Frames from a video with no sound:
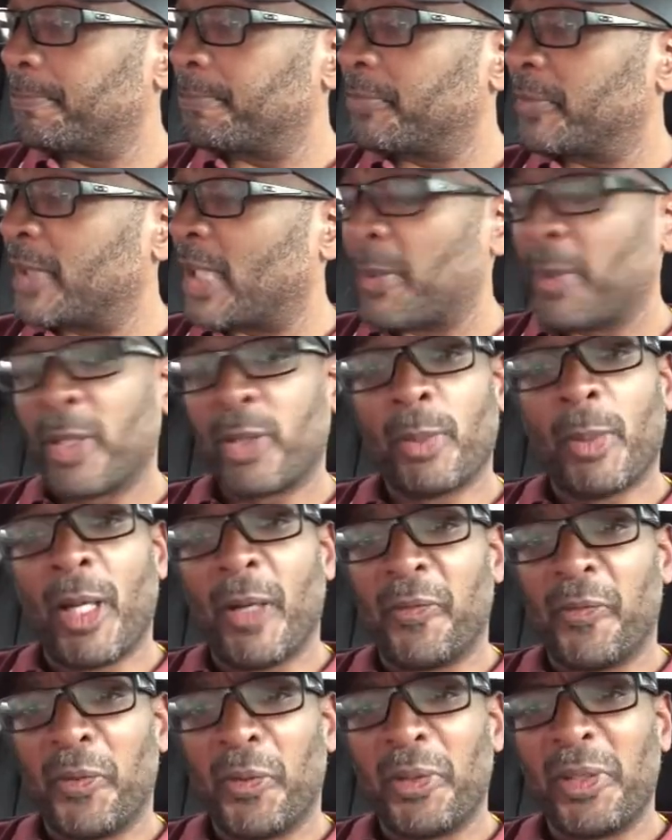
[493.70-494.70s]
came out to
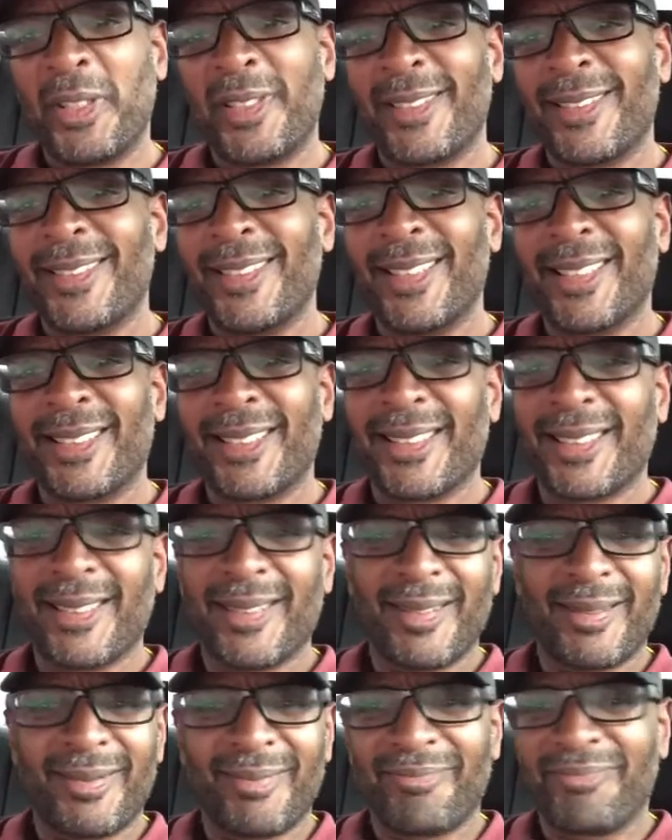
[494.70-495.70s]
about
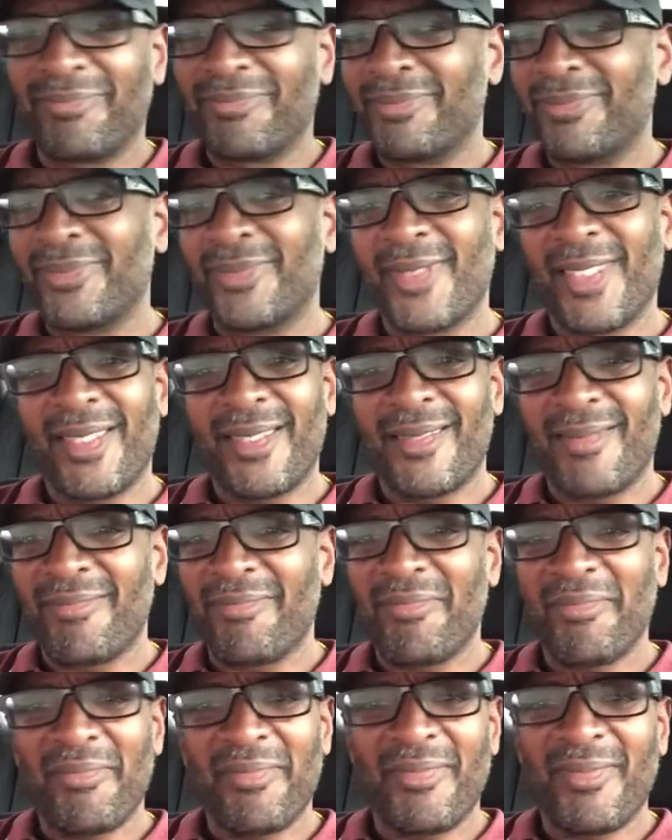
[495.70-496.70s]

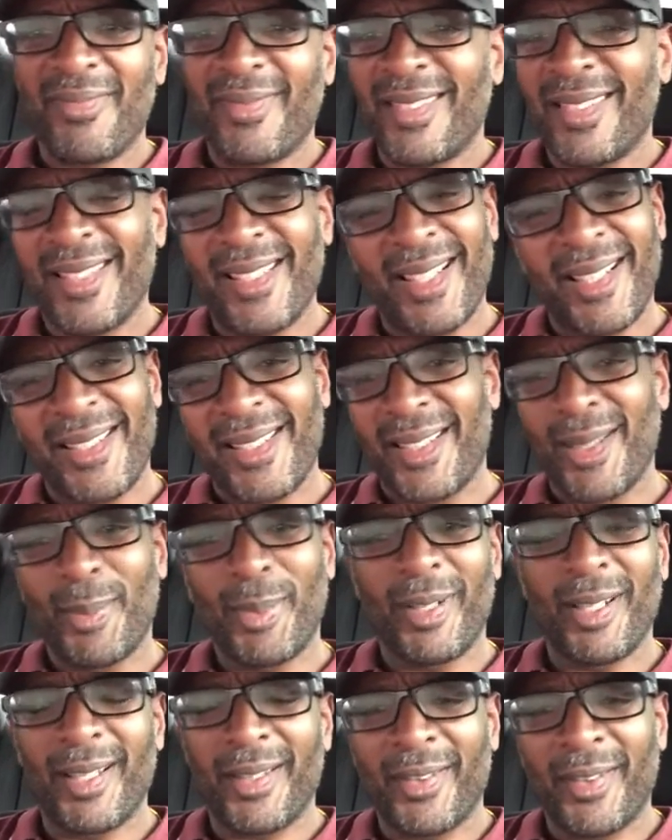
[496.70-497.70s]
46.6,
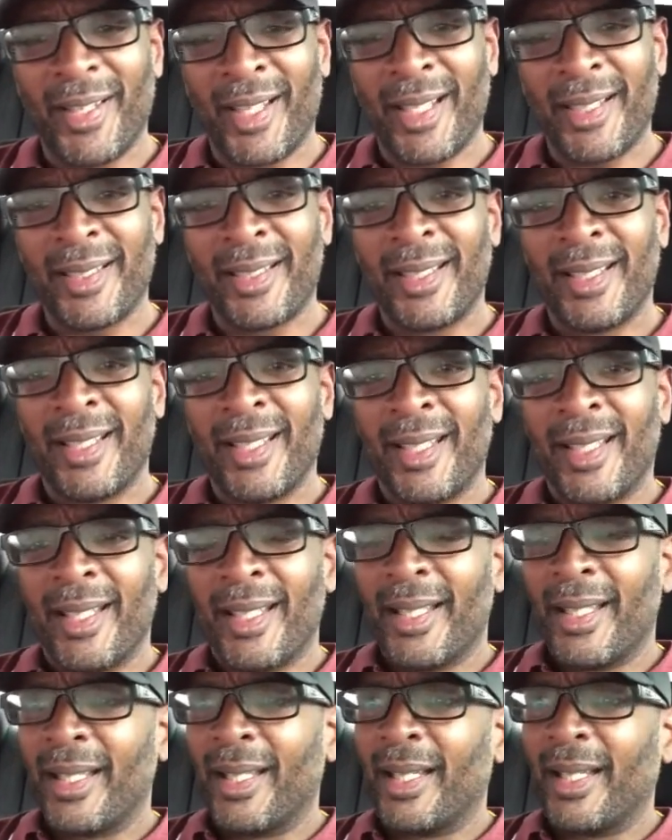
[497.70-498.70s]
something like that,
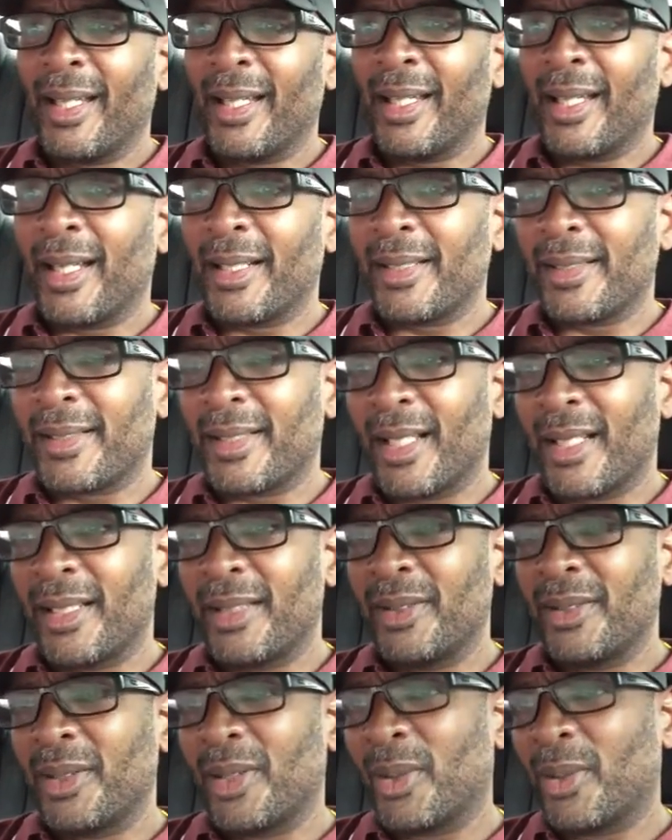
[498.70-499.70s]
and I decided,
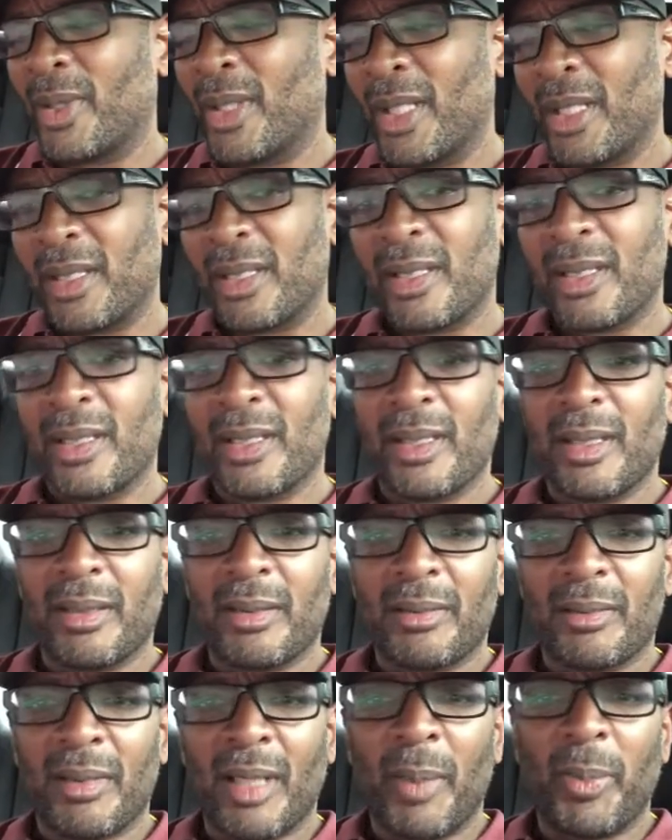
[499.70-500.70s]
you know what,
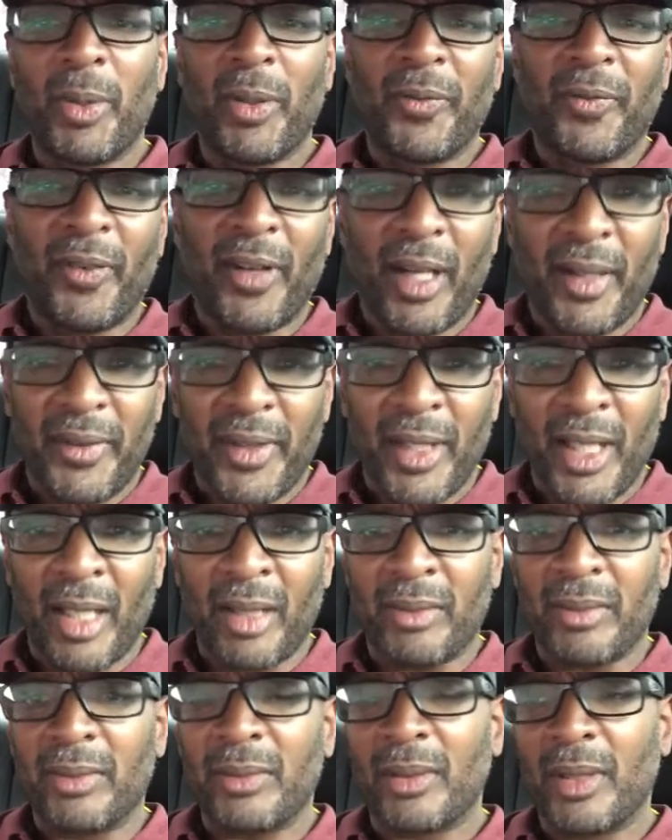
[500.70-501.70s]
I put
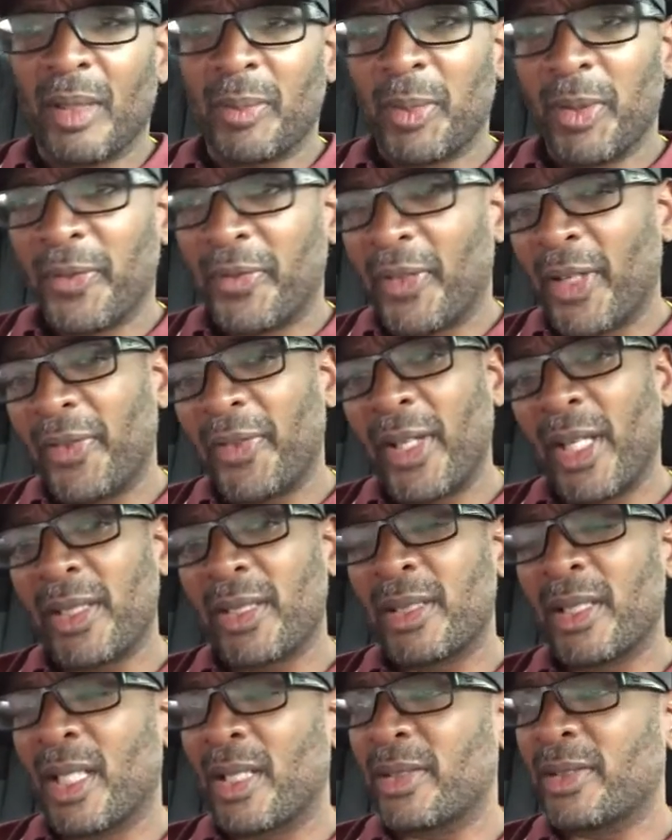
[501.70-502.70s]

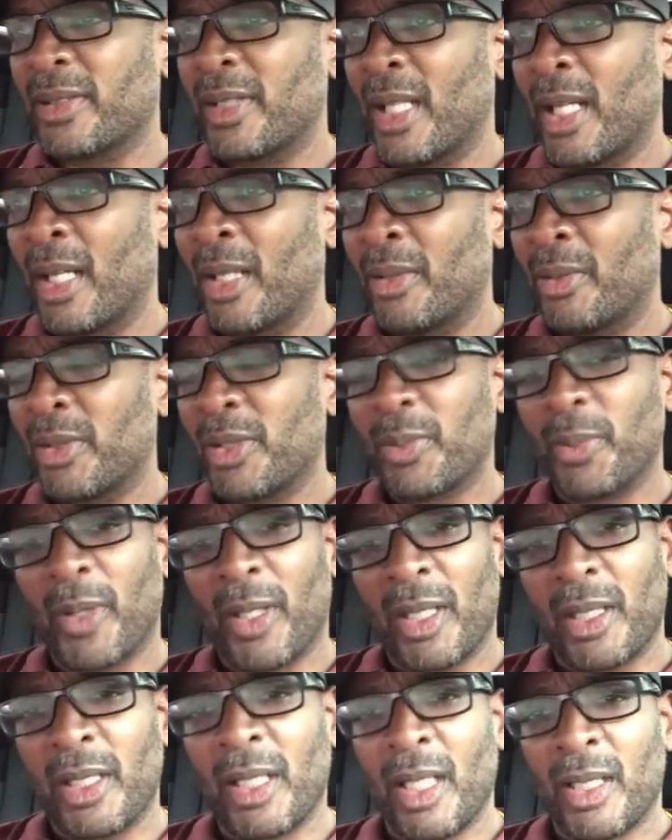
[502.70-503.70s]
$5,000 down, which brought
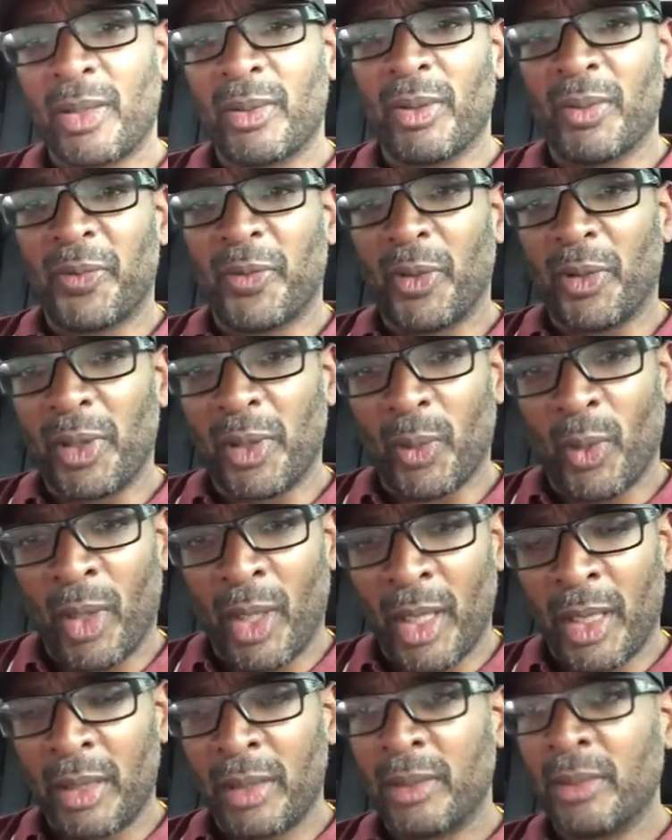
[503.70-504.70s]
it down to a
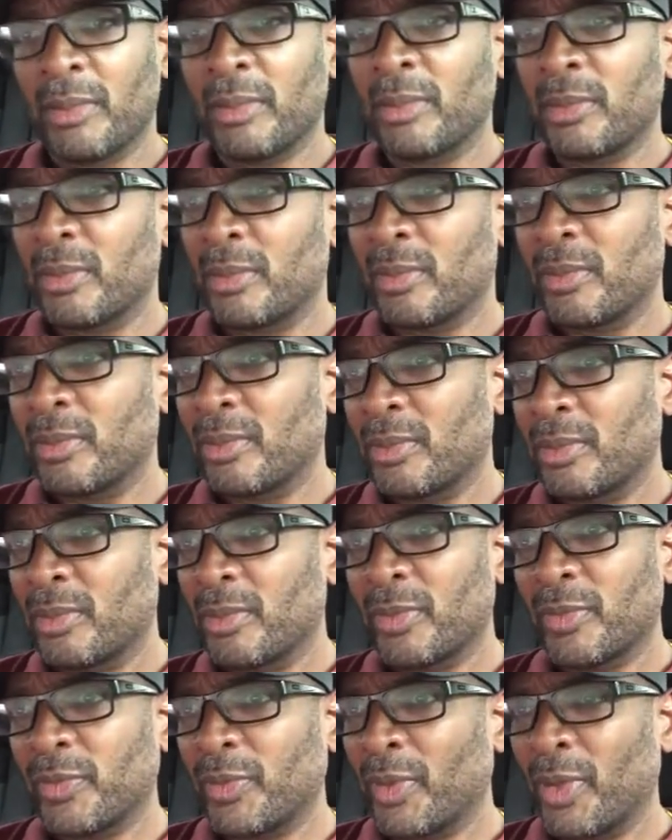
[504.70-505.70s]

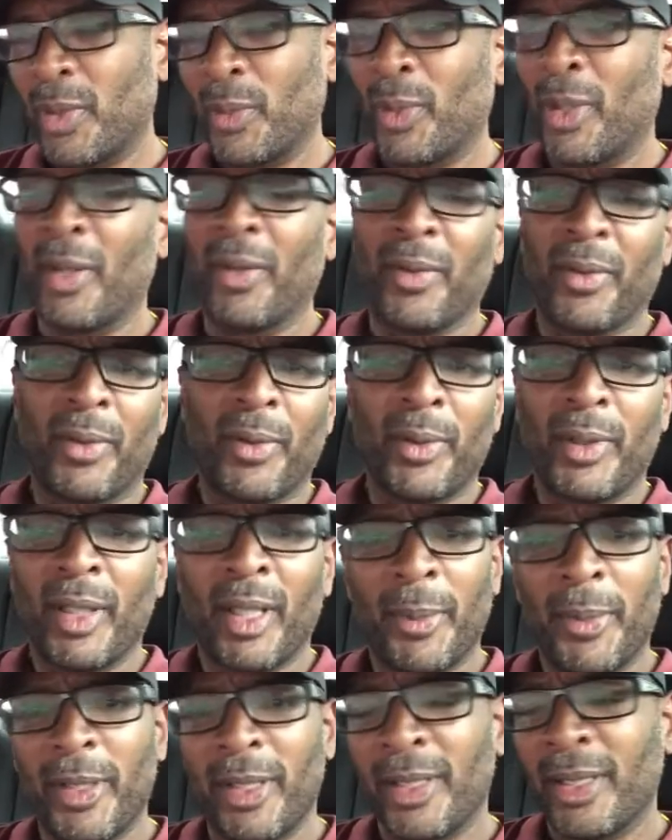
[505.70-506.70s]
41.3, I
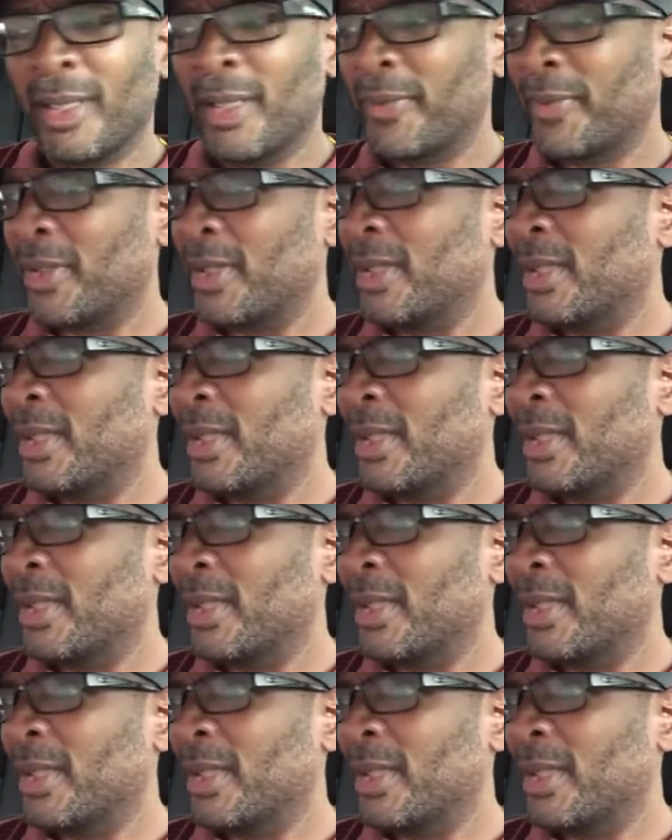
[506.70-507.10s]
believed.